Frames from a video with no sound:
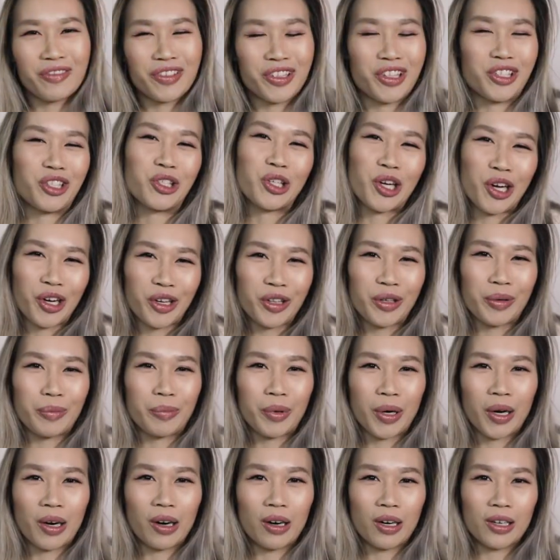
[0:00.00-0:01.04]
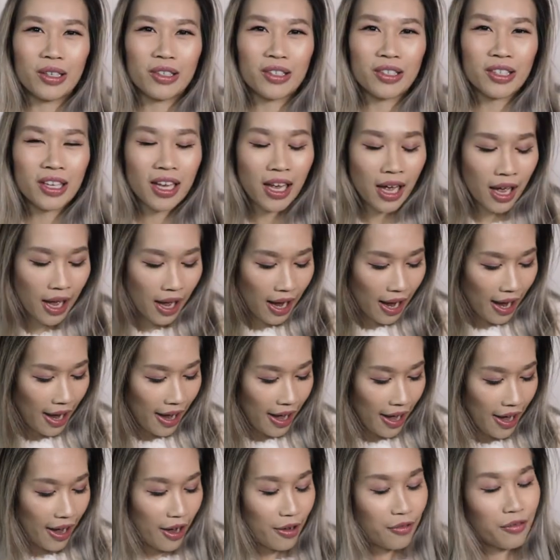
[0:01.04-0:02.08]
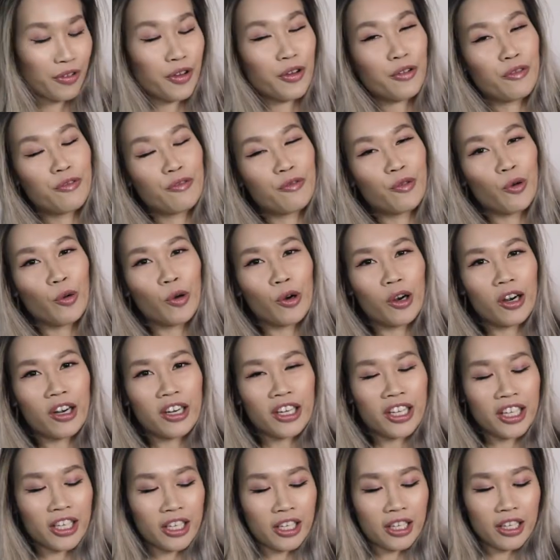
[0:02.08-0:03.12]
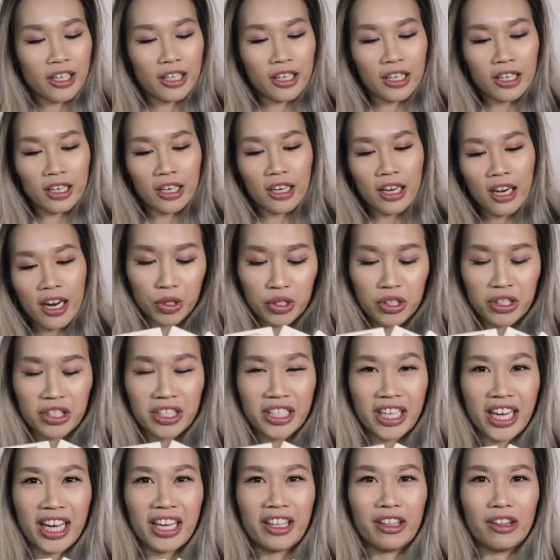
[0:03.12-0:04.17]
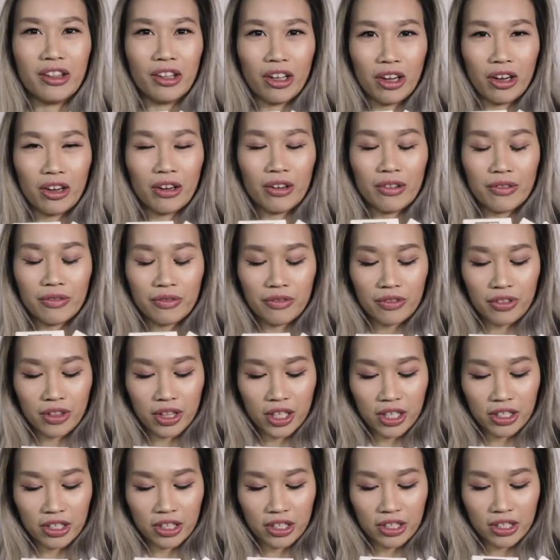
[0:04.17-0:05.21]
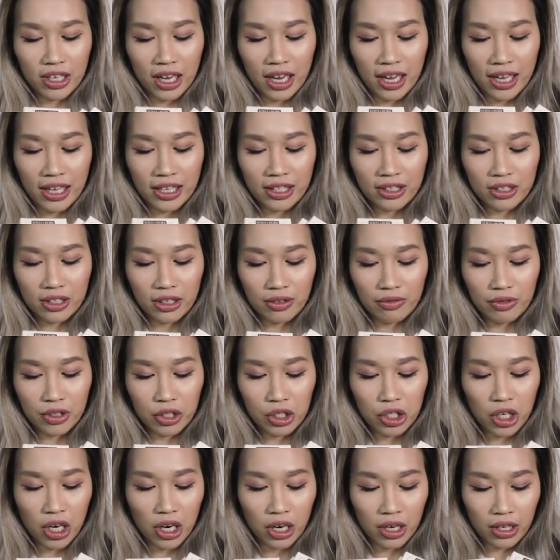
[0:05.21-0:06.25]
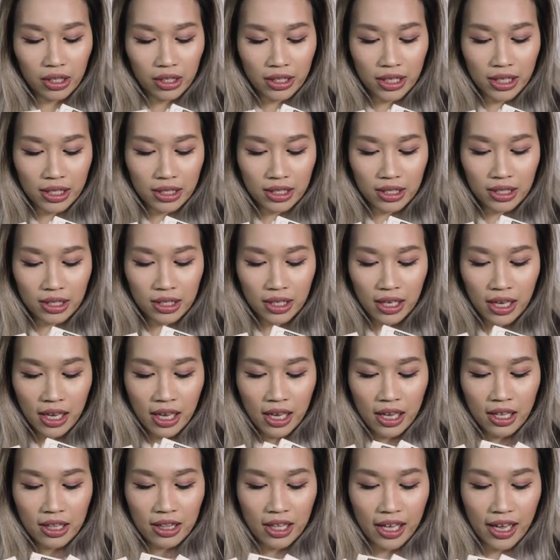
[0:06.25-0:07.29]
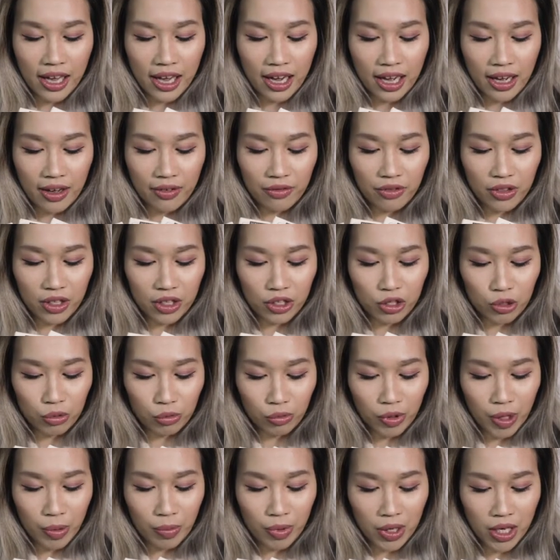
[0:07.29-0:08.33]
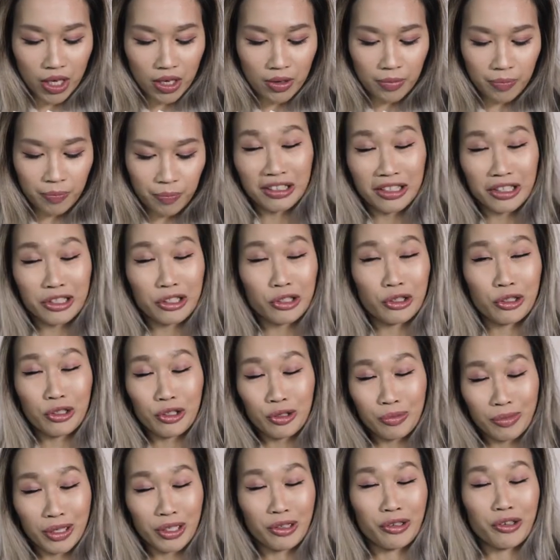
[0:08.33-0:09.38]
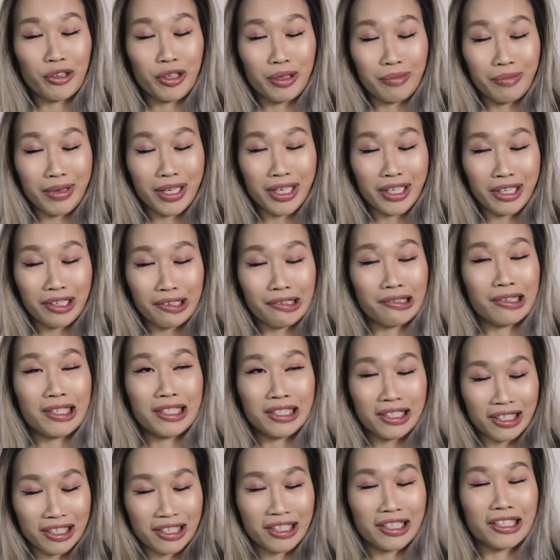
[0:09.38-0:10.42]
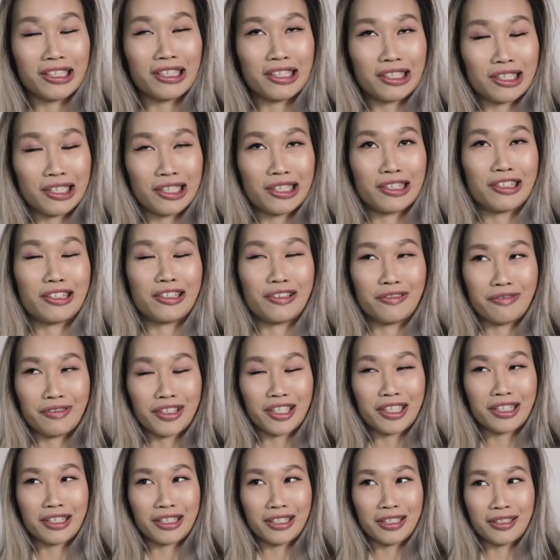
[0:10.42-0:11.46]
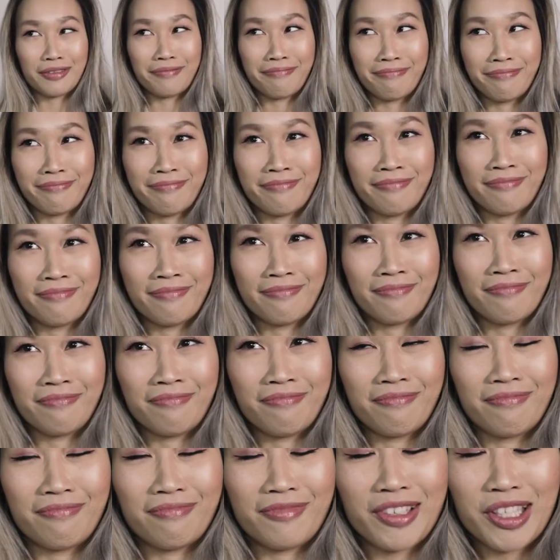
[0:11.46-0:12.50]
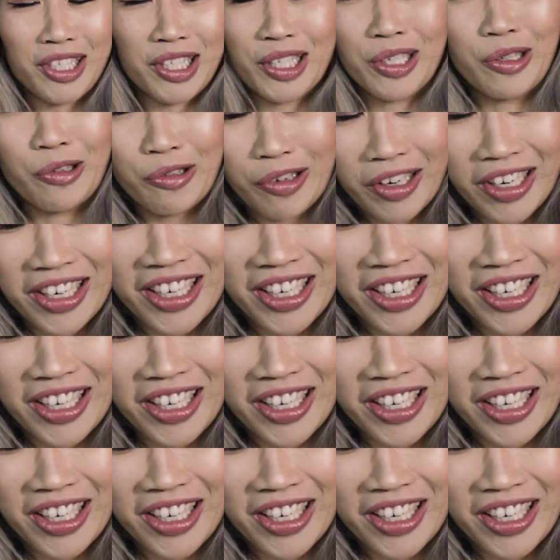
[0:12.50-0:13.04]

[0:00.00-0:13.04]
with the chocolate bars. I have four here. Personally, I love the designs of the chocolates. They have this ribbon. Excuse my grody manicure, I didn't get a chance to fix it. Just ignore